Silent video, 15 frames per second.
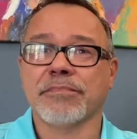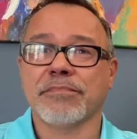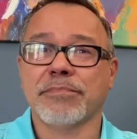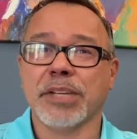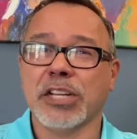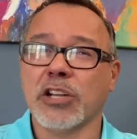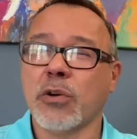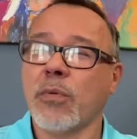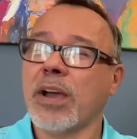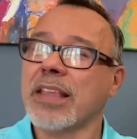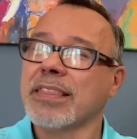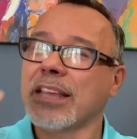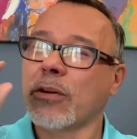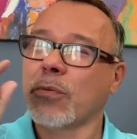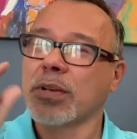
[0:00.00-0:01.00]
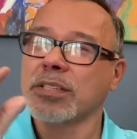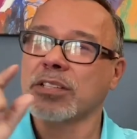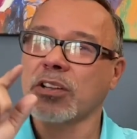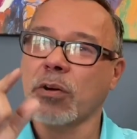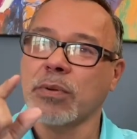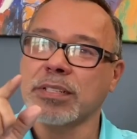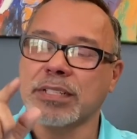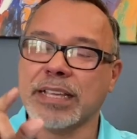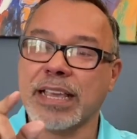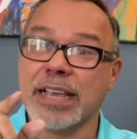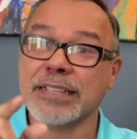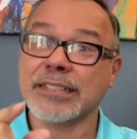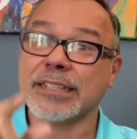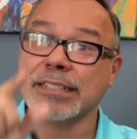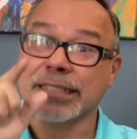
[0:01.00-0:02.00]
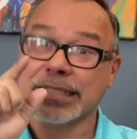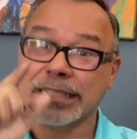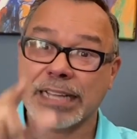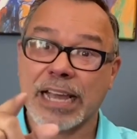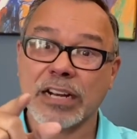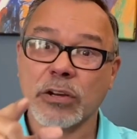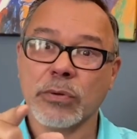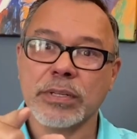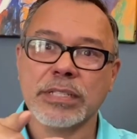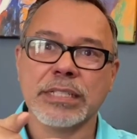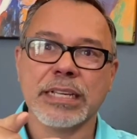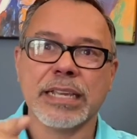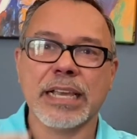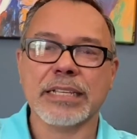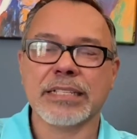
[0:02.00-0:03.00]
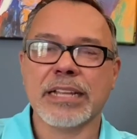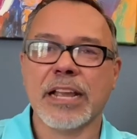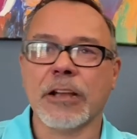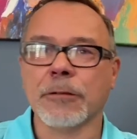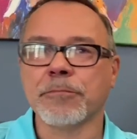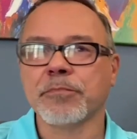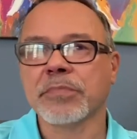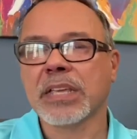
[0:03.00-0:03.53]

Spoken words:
But you know what? That wasn't always the case, and it's not always the case now.